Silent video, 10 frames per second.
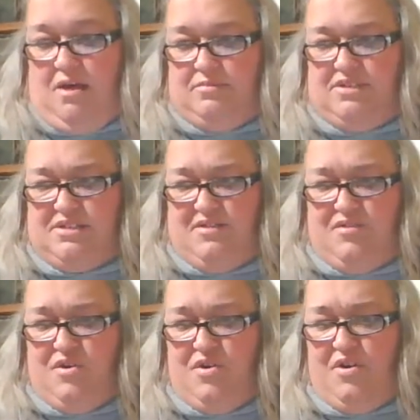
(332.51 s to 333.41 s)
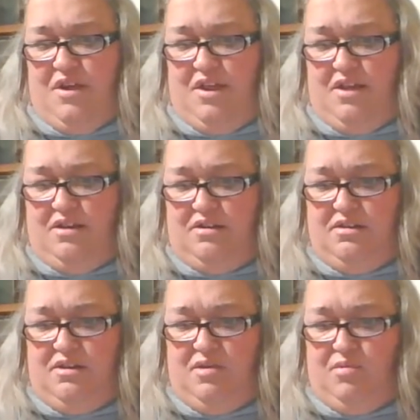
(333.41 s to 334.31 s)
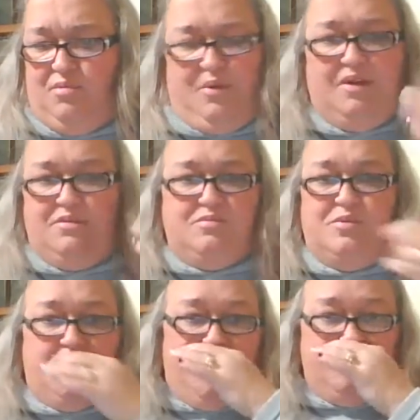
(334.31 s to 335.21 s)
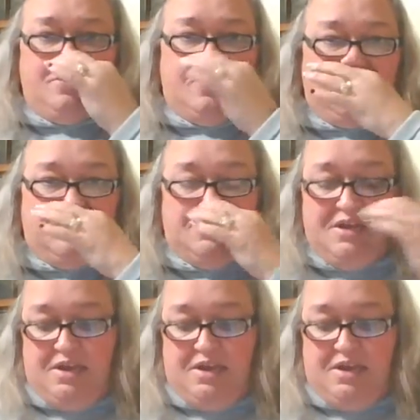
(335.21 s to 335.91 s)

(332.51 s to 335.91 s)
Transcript: Discovered her in a random Twitter conversation.